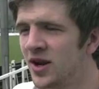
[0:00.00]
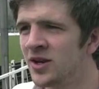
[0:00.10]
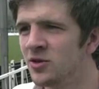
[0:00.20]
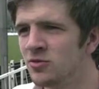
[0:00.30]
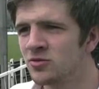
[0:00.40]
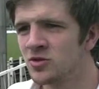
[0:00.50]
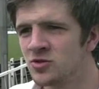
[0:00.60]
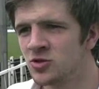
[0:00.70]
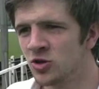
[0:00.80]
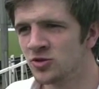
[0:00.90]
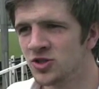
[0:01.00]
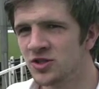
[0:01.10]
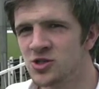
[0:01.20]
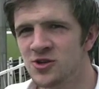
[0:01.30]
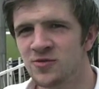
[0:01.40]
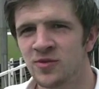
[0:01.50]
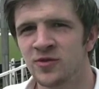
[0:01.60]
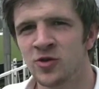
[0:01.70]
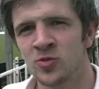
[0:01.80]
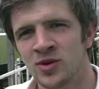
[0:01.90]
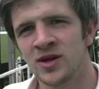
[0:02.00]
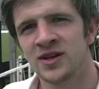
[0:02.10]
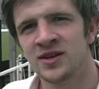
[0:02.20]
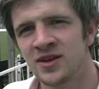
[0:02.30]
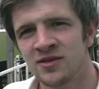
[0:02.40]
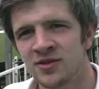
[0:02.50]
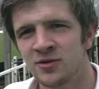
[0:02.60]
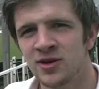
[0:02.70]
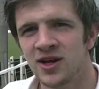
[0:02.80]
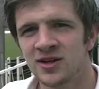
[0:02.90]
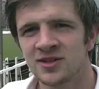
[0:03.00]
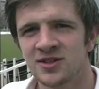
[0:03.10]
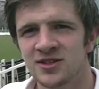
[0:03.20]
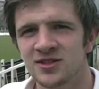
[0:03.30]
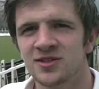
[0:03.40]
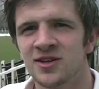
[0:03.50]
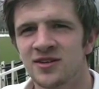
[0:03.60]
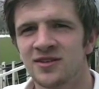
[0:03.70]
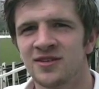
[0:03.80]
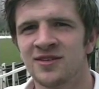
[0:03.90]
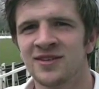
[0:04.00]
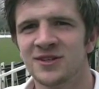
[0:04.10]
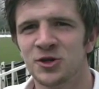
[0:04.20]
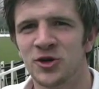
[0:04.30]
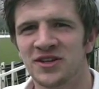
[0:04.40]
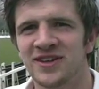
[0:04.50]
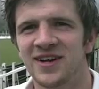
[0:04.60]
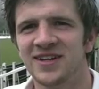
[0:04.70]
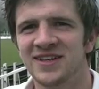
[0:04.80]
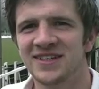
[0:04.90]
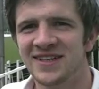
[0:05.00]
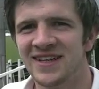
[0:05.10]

I knew Johnsy and Chief before, but I never knew Langers. He's an alright guy, isn't he?